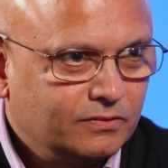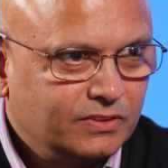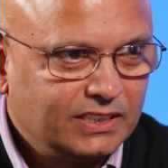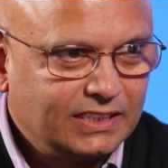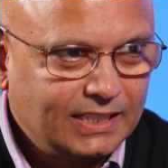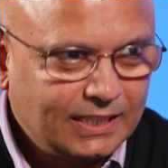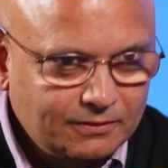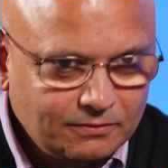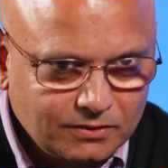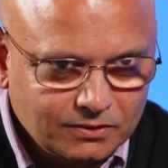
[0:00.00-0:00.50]
We
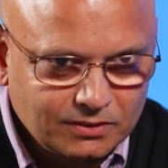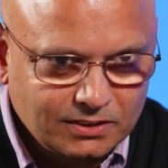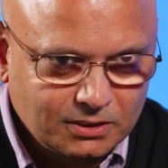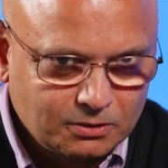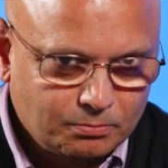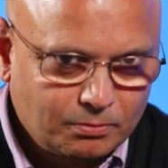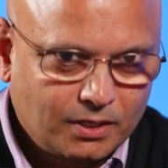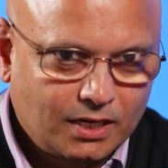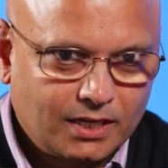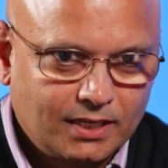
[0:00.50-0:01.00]
gave you
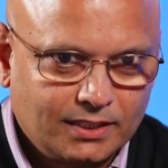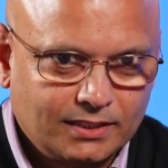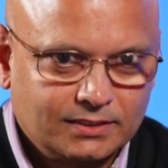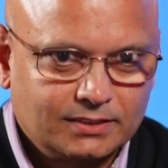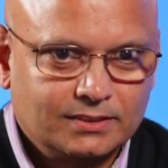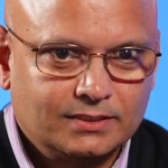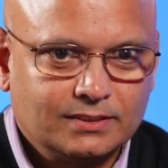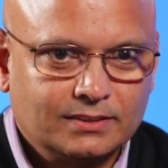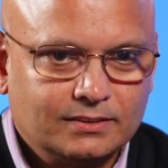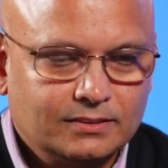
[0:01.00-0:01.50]
these
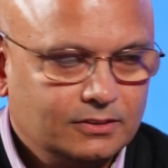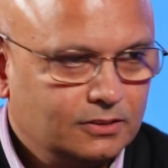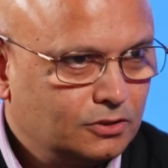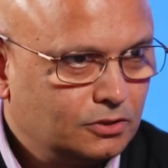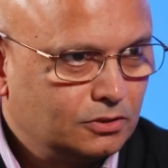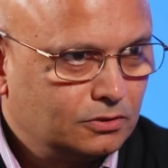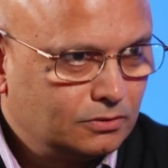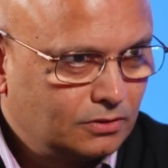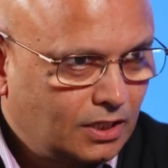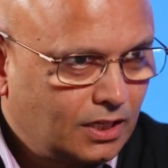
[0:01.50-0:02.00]
products
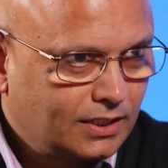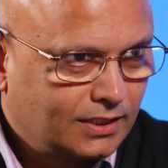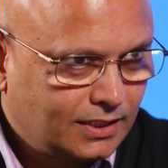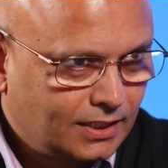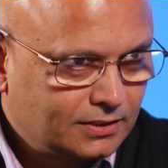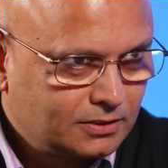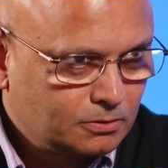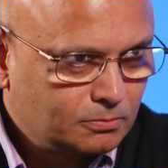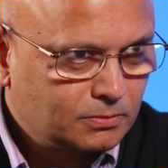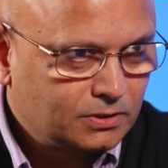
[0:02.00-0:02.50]
to our
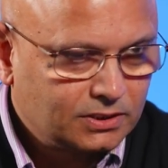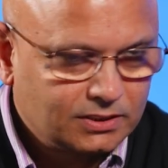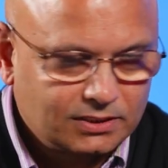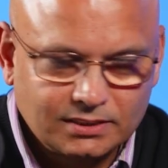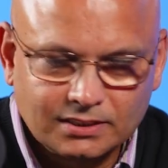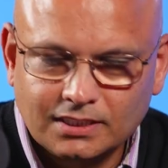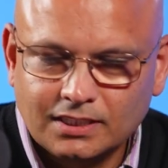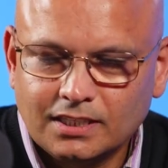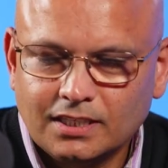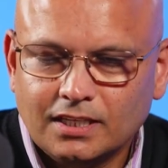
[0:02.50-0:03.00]

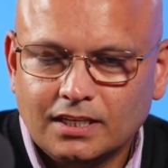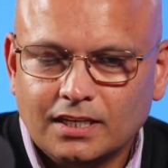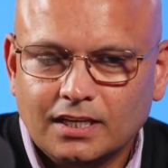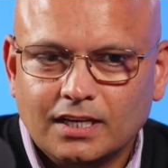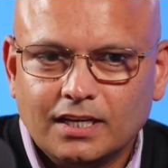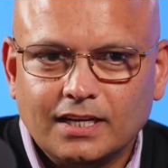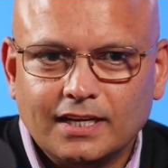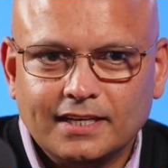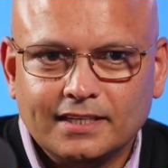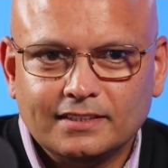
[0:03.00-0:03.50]
customers,
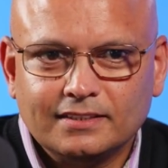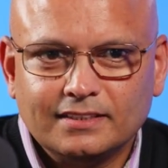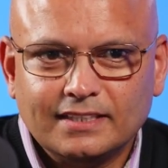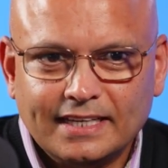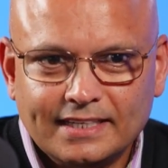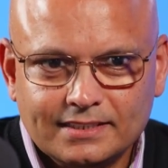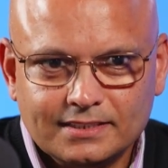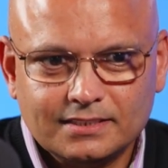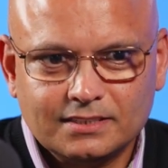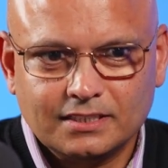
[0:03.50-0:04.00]
and
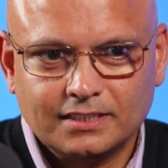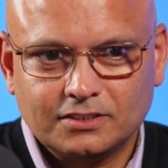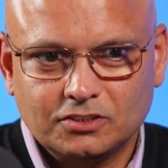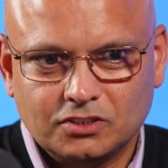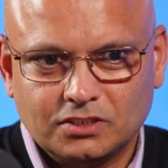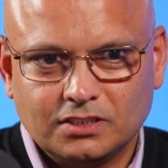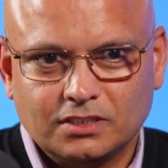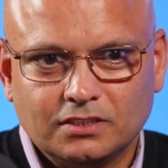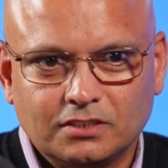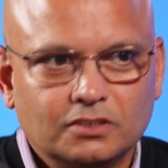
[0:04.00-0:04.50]
they
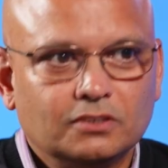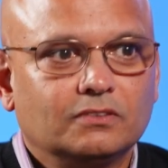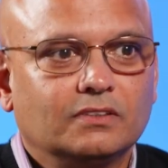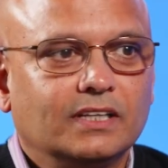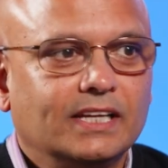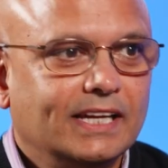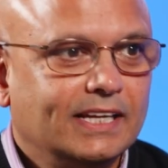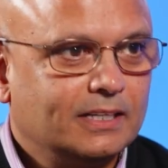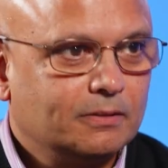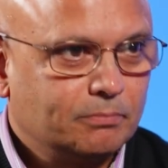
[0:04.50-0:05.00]
stitched to
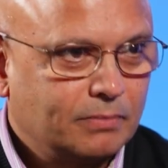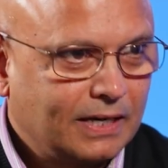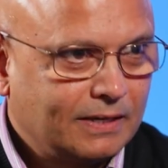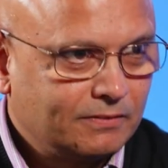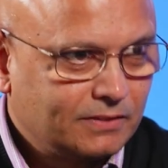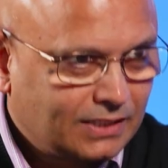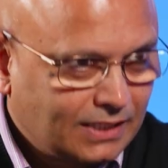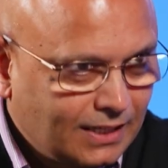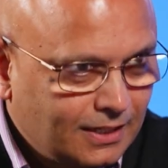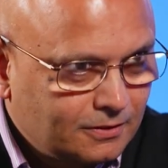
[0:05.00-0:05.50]
create a
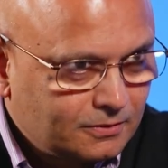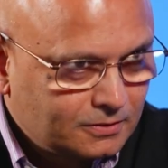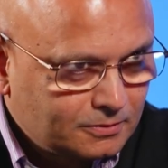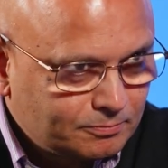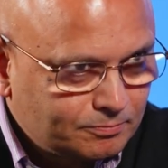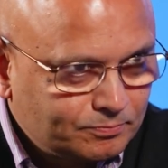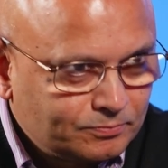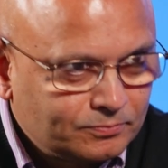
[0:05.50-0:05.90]
private cloud.